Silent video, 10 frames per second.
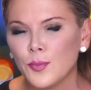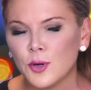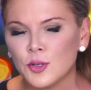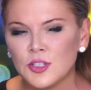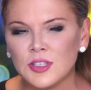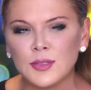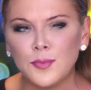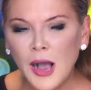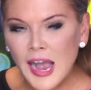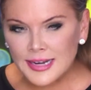Purchases,
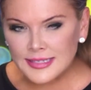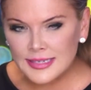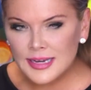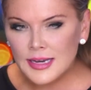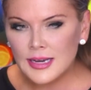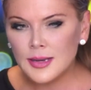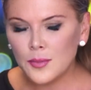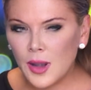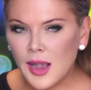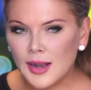but,
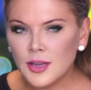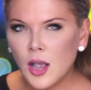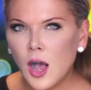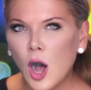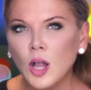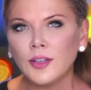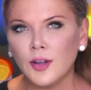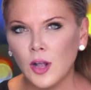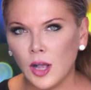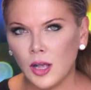but all in
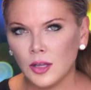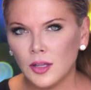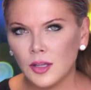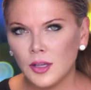all,